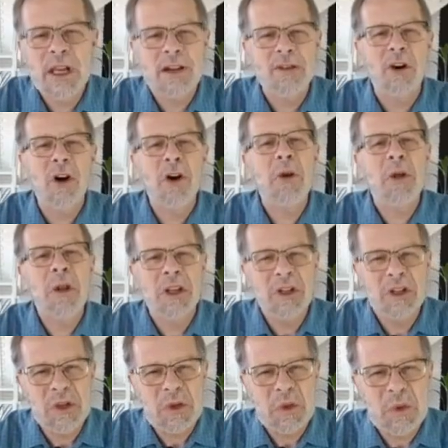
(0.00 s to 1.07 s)
have all
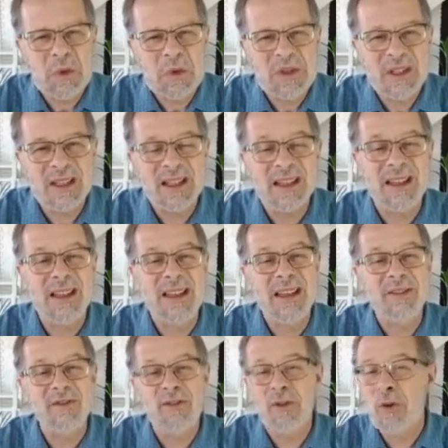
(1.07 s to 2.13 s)
used the
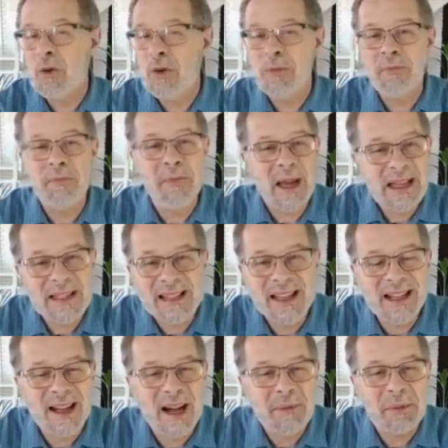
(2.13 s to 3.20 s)
4
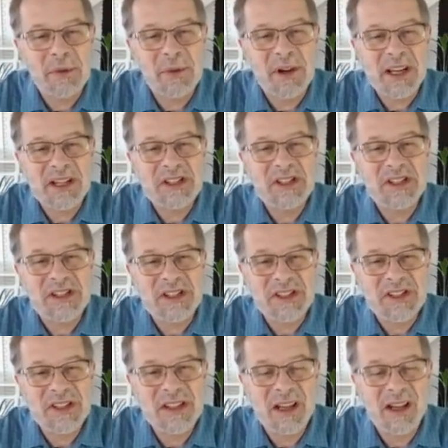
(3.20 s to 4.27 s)
basic
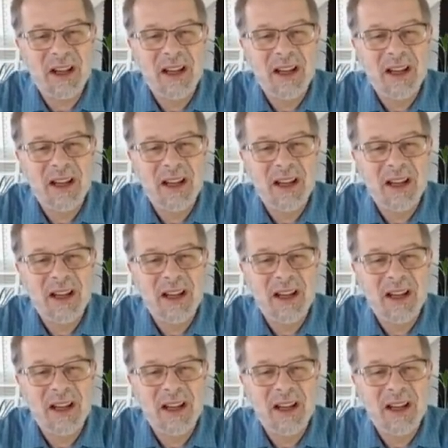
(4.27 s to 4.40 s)
operations